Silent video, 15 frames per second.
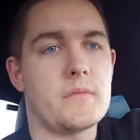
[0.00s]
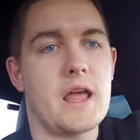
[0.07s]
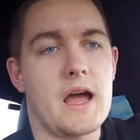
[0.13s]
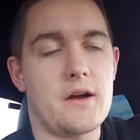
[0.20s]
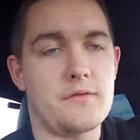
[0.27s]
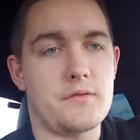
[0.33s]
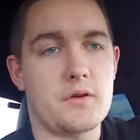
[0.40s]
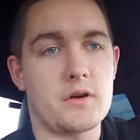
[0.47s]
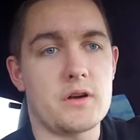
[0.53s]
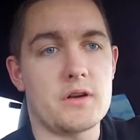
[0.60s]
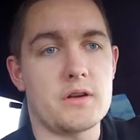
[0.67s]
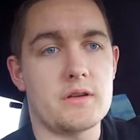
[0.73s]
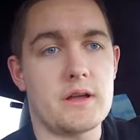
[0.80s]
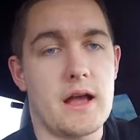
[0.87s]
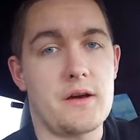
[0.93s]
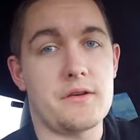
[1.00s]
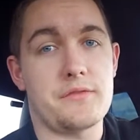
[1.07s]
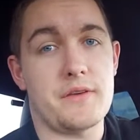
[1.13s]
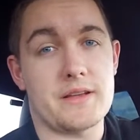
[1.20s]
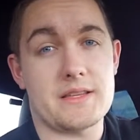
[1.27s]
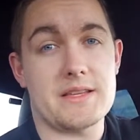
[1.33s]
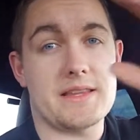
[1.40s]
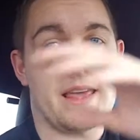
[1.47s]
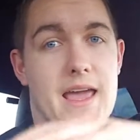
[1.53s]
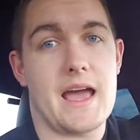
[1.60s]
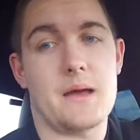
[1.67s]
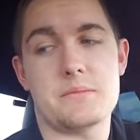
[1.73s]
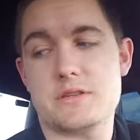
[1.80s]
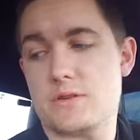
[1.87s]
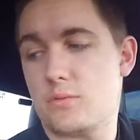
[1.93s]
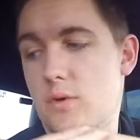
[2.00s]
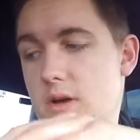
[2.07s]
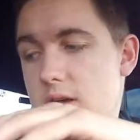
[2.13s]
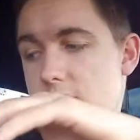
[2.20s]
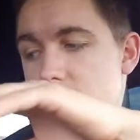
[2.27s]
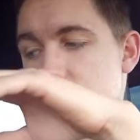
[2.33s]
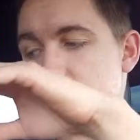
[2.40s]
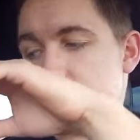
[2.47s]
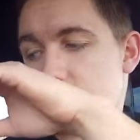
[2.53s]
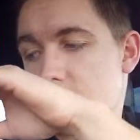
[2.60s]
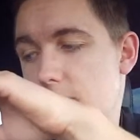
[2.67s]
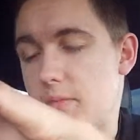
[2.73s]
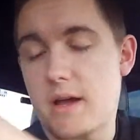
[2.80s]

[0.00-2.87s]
Now for how affected the amps was